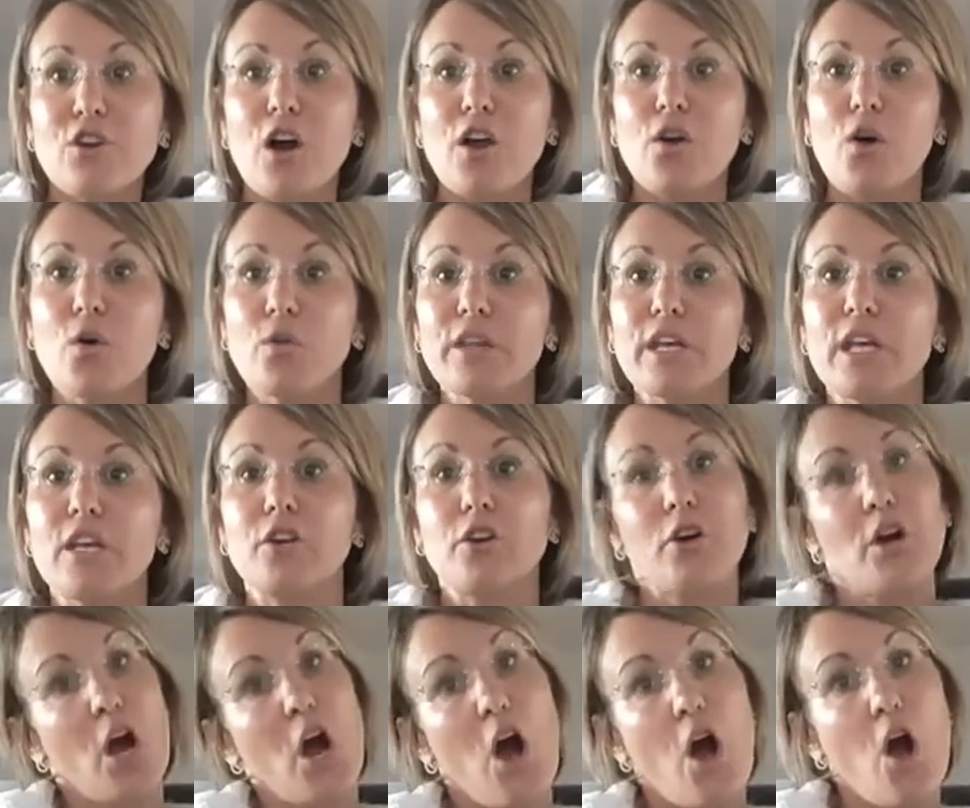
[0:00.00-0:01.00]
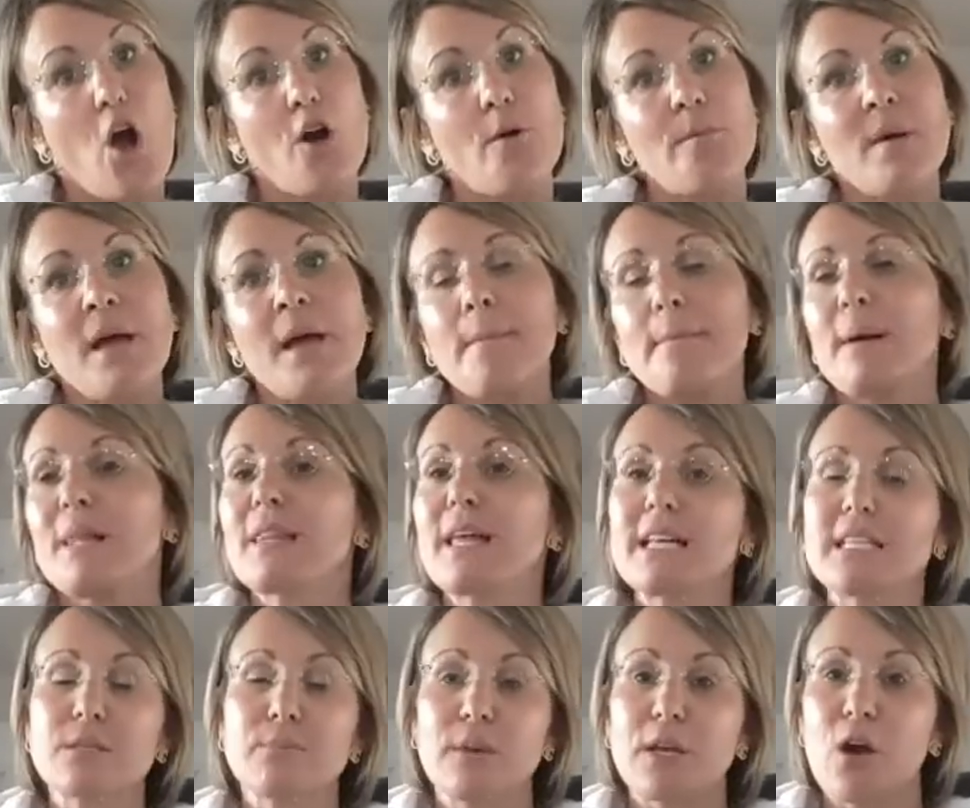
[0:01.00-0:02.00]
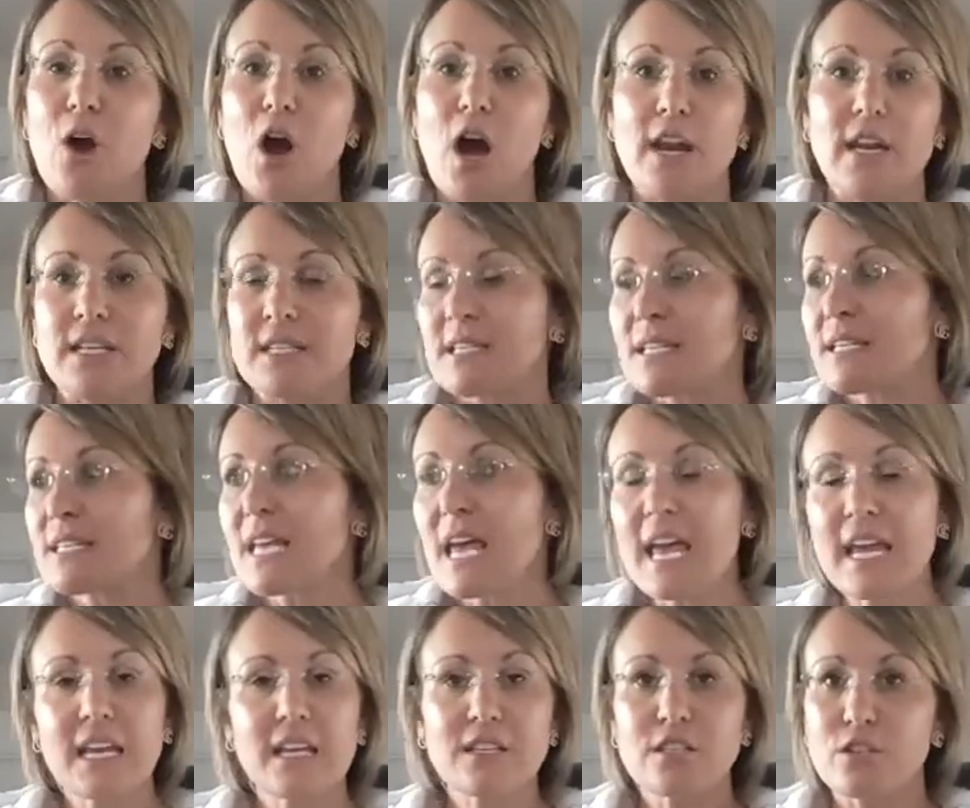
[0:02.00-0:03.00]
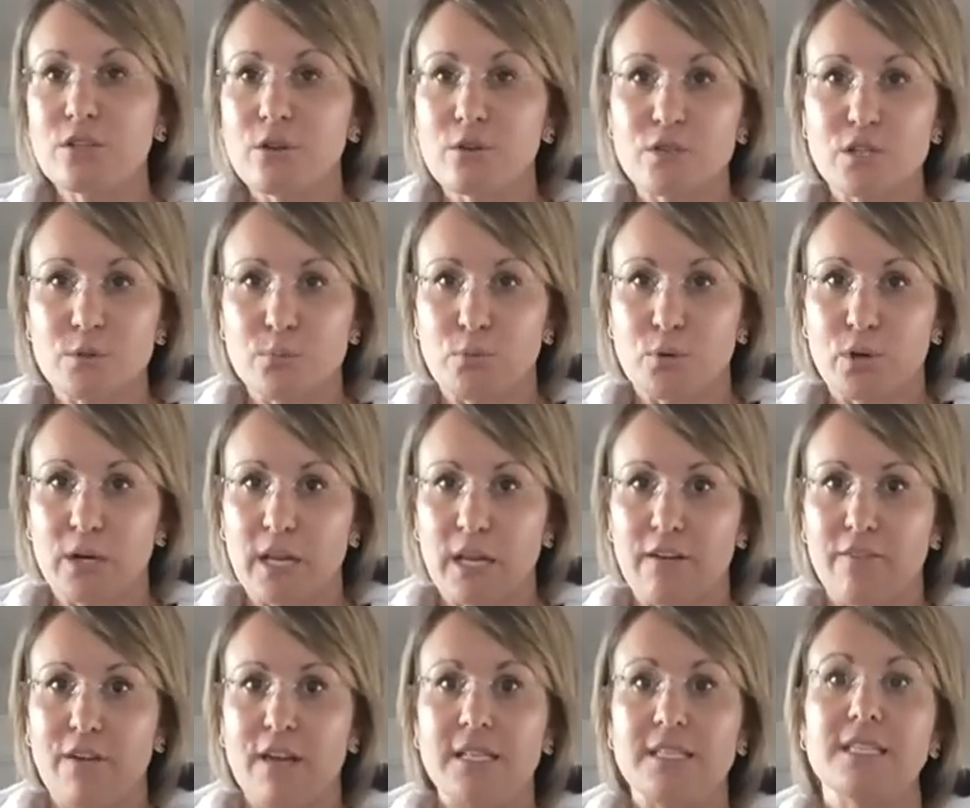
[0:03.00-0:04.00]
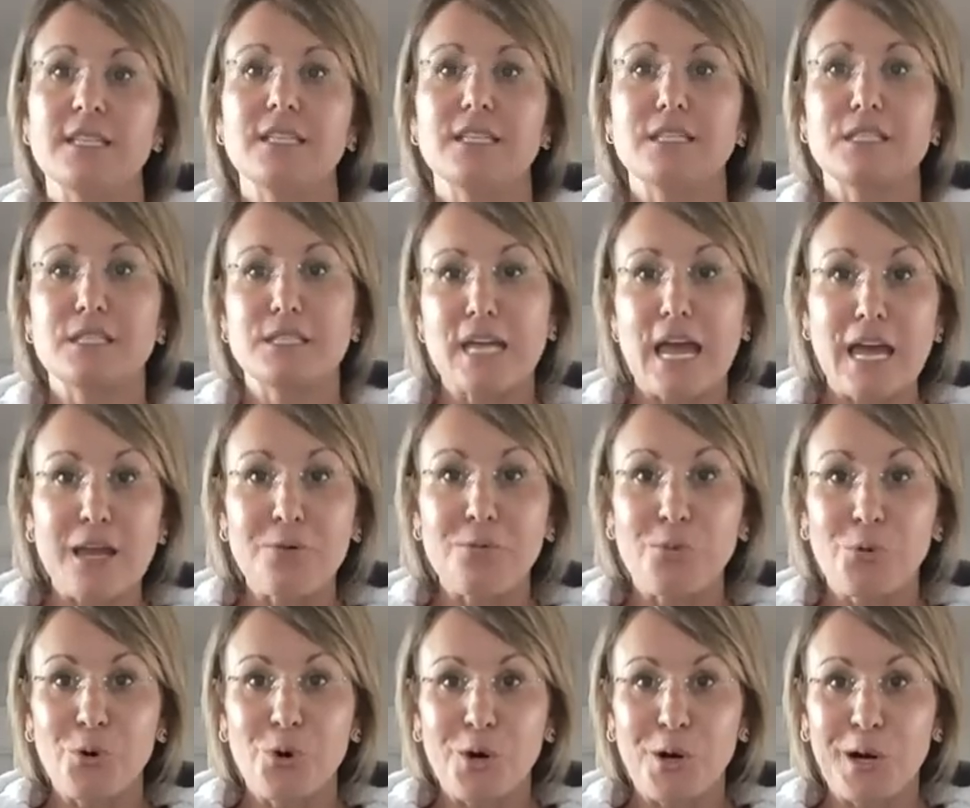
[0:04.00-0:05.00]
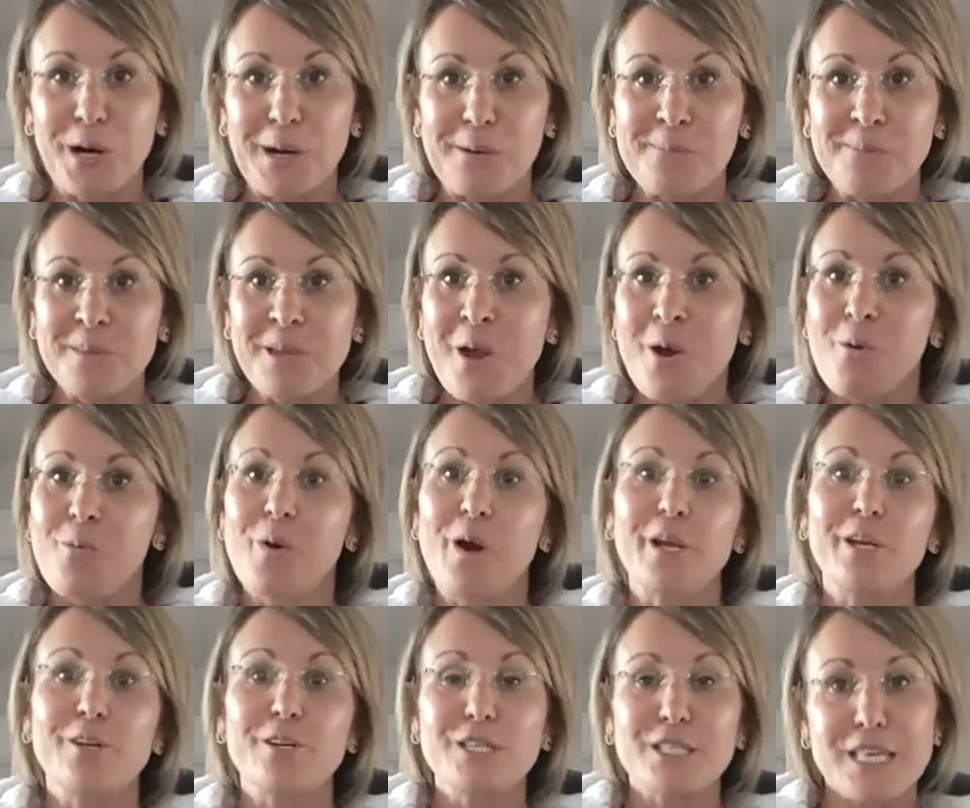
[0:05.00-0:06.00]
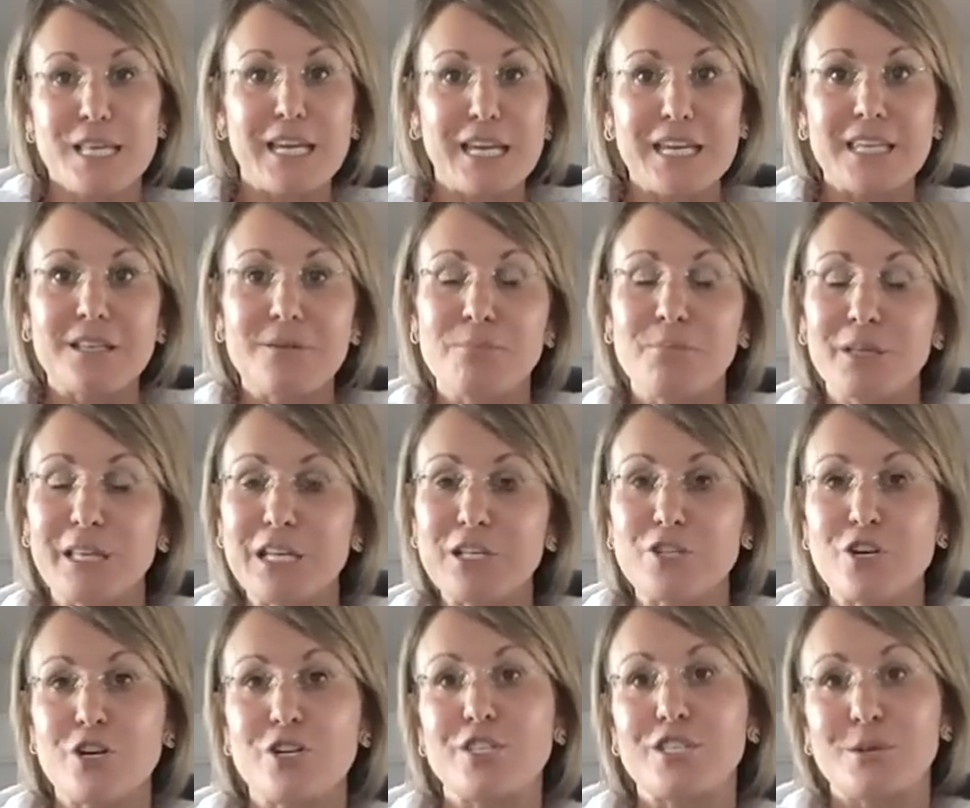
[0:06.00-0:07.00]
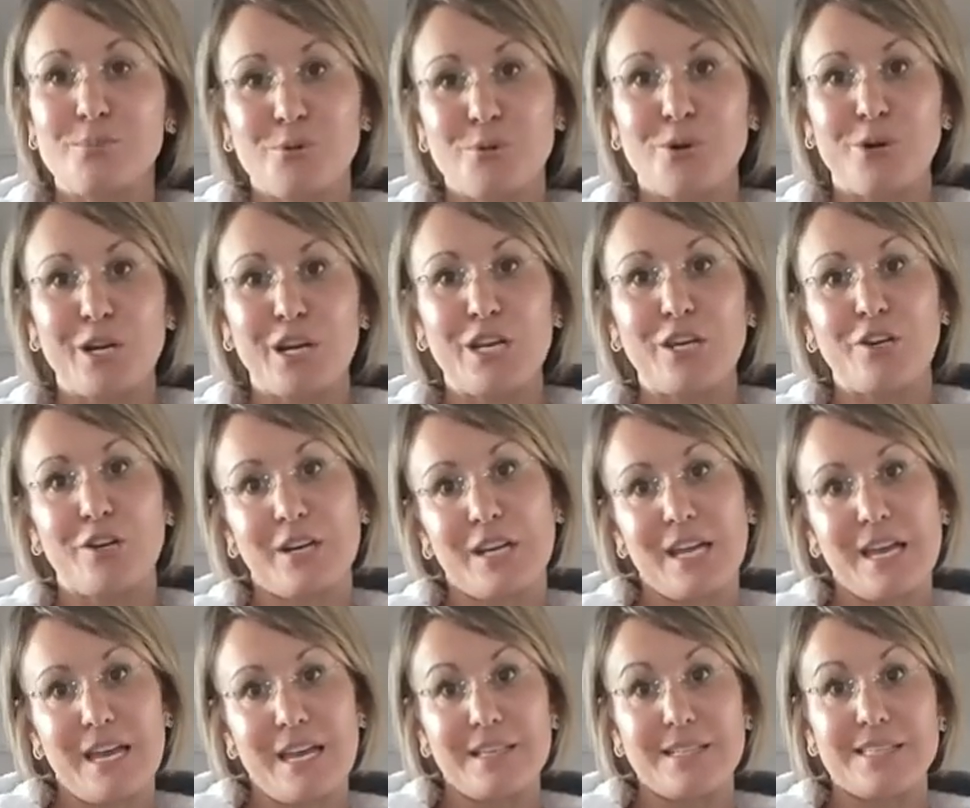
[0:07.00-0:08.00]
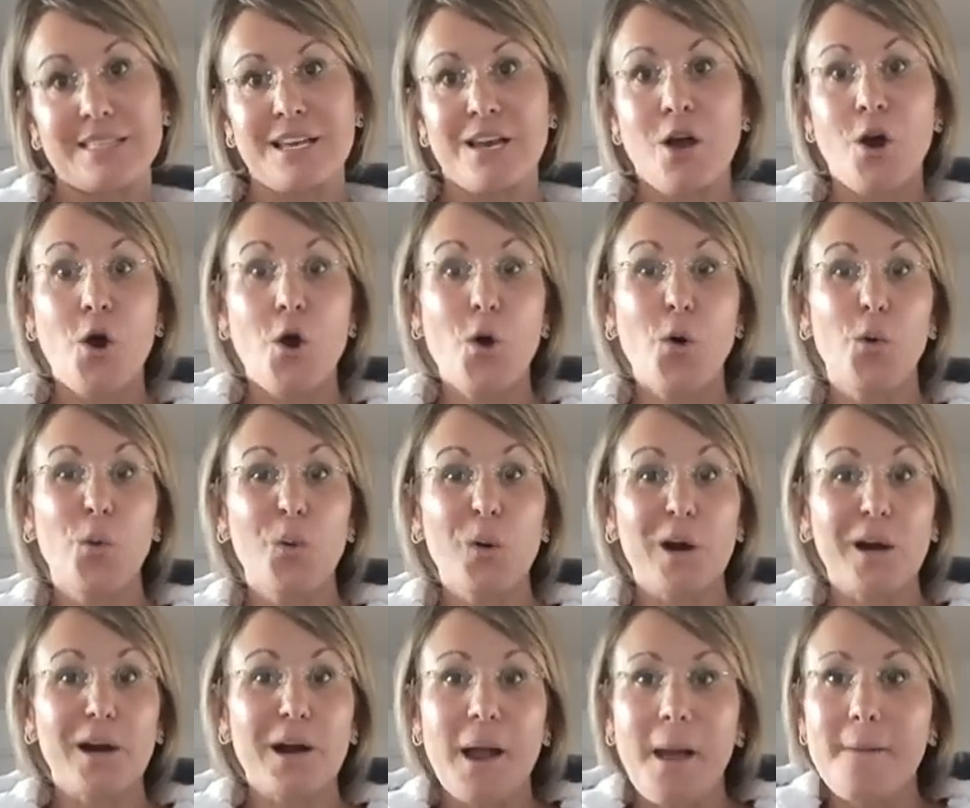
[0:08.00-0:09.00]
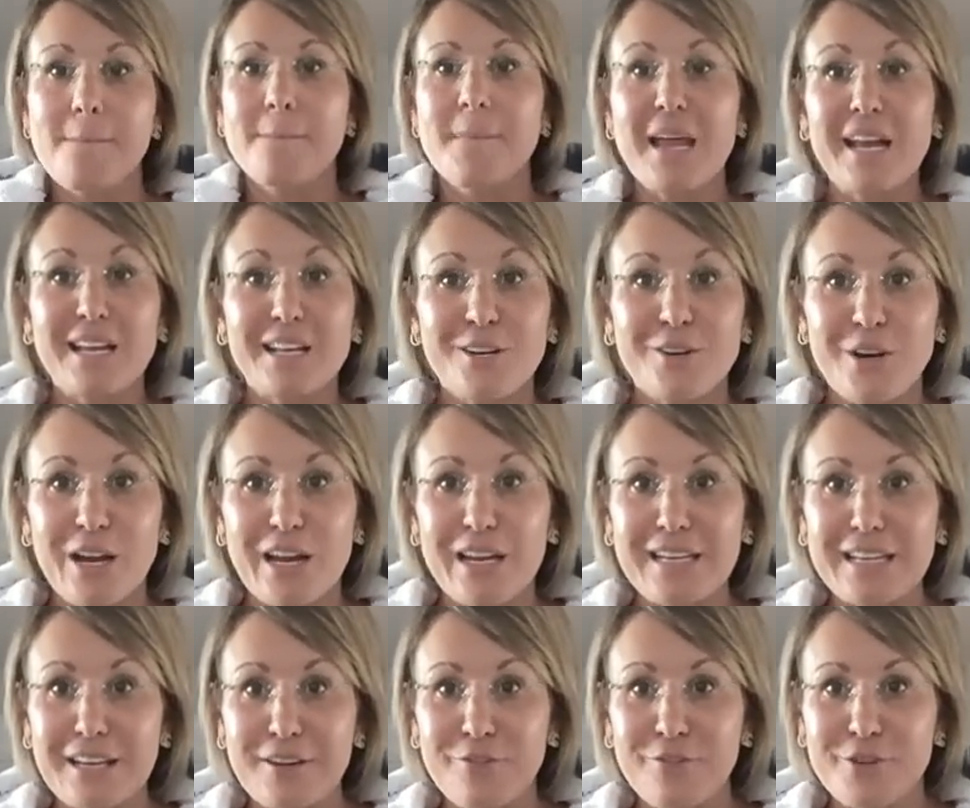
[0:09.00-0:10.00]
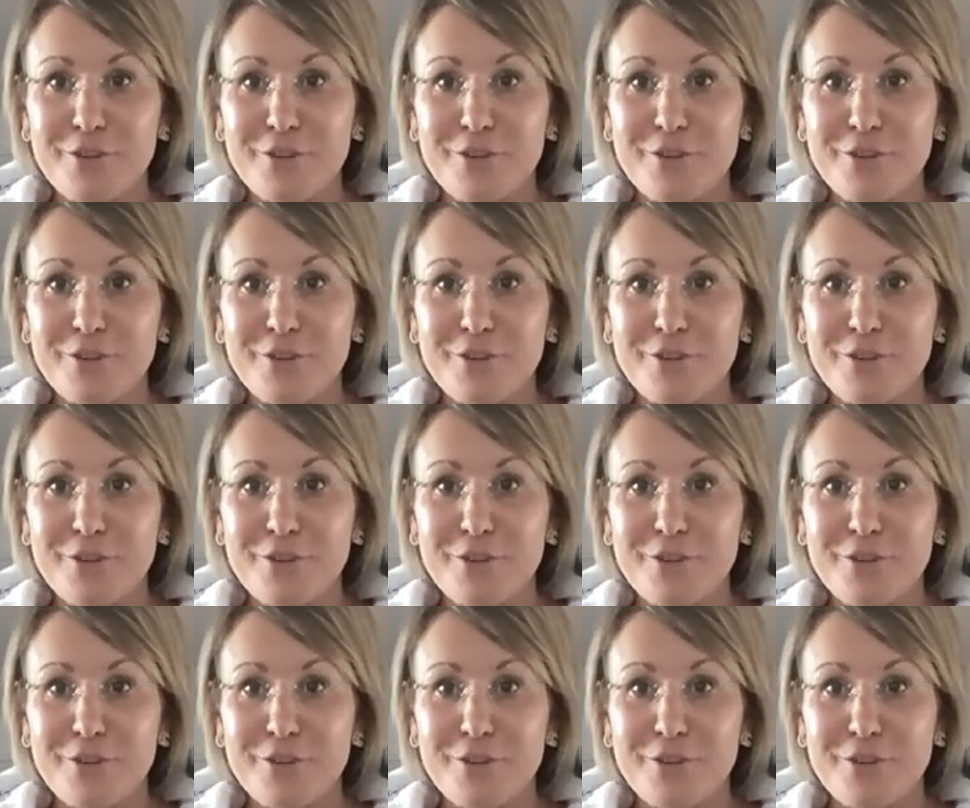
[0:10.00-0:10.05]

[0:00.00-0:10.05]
not only in your home, but let's be honest, take it to those sporting events, stay warm while you're sitting in the bleachers supporting your kids, or make it a great gift